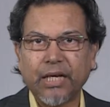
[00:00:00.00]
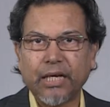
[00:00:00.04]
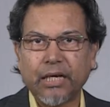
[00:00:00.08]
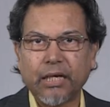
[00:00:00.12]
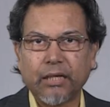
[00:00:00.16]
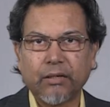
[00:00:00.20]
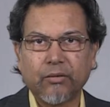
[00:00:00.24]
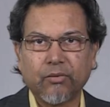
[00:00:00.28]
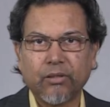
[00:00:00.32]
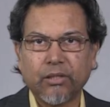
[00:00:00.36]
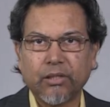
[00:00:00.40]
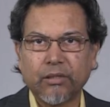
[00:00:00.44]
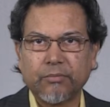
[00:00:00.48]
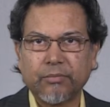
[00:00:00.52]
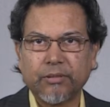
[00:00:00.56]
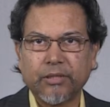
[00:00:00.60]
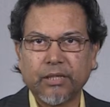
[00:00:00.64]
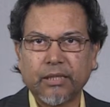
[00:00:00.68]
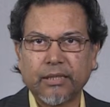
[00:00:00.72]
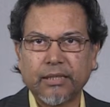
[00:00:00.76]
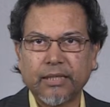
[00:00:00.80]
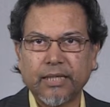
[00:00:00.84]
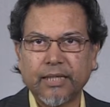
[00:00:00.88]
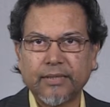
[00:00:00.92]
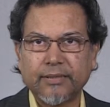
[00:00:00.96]
quantum dot
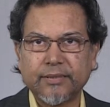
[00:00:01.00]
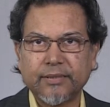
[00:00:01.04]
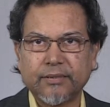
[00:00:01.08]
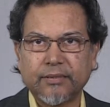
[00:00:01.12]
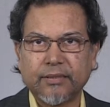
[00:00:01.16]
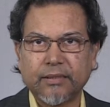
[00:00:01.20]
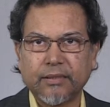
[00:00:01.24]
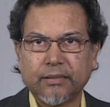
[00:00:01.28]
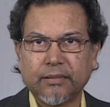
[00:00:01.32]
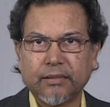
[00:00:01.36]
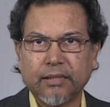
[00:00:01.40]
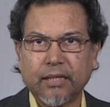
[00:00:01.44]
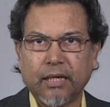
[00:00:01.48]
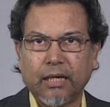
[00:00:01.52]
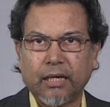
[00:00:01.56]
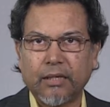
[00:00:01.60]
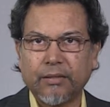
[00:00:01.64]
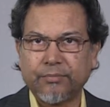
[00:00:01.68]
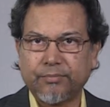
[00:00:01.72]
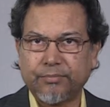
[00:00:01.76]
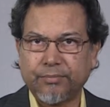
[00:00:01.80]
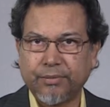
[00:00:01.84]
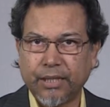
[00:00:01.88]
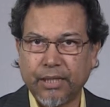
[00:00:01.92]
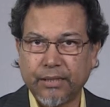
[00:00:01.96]
has a
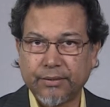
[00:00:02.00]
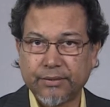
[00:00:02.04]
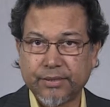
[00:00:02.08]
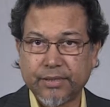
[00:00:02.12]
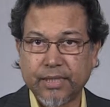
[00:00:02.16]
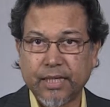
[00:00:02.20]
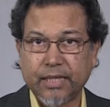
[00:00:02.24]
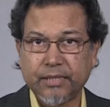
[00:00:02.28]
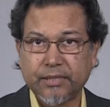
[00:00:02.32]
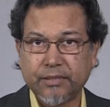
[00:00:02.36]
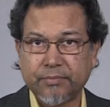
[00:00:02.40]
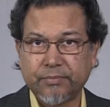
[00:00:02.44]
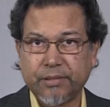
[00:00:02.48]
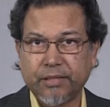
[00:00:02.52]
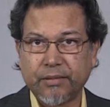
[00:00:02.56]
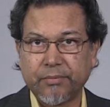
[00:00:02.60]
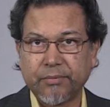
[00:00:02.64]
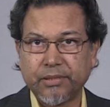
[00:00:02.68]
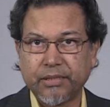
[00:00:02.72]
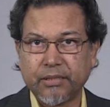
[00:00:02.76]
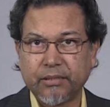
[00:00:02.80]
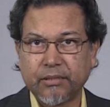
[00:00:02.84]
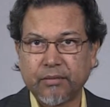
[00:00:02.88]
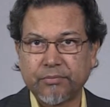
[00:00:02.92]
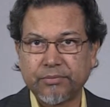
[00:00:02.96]
size
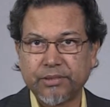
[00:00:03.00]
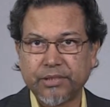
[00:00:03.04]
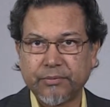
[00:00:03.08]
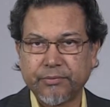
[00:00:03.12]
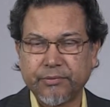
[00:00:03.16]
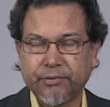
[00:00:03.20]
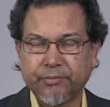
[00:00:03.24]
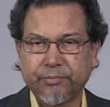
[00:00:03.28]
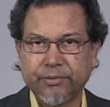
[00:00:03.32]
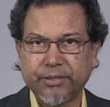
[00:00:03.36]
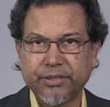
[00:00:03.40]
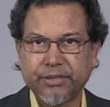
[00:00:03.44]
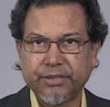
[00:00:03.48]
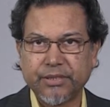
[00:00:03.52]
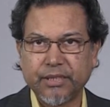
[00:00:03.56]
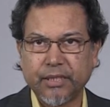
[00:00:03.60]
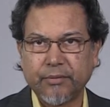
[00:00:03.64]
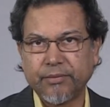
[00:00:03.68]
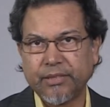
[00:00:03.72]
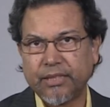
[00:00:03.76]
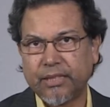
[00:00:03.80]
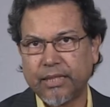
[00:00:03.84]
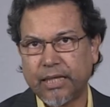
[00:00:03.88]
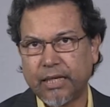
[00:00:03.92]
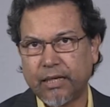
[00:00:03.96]
parameter of
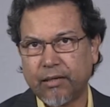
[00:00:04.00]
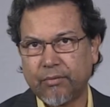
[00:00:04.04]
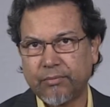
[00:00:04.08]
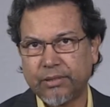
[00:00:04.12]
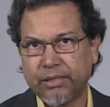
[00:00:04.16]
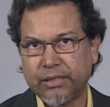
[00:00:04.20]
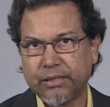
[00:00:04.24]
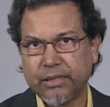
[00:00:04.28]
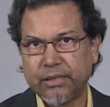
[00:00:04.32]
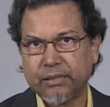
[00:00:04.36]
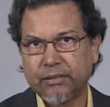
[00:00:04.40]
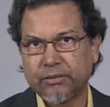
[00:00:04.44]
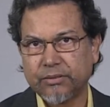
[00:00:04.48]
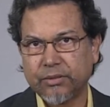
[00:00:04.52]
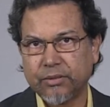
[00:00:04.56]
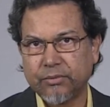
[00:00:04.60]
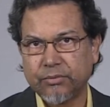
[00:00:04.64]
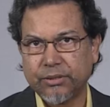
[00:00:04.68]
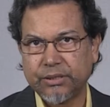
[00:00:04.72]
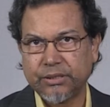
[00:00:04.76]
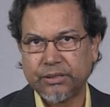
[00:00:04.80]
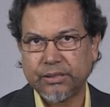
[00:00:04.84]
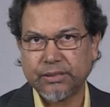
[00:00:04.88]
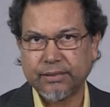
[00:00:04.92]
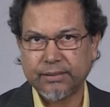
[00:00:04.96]
7.7 nanometer, so
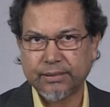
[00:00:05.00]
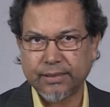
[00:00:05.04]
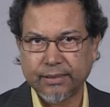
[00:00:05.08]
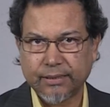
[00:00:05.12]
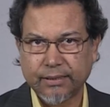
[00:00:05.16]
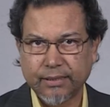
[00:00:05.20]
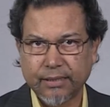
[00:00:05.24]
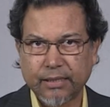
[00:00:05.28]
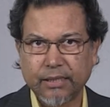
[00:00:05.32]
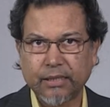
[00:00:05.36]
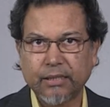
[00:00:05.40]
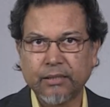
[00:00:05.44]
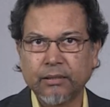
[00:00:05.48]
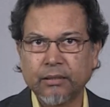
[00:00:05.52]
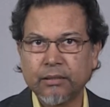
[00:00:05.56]
which is in the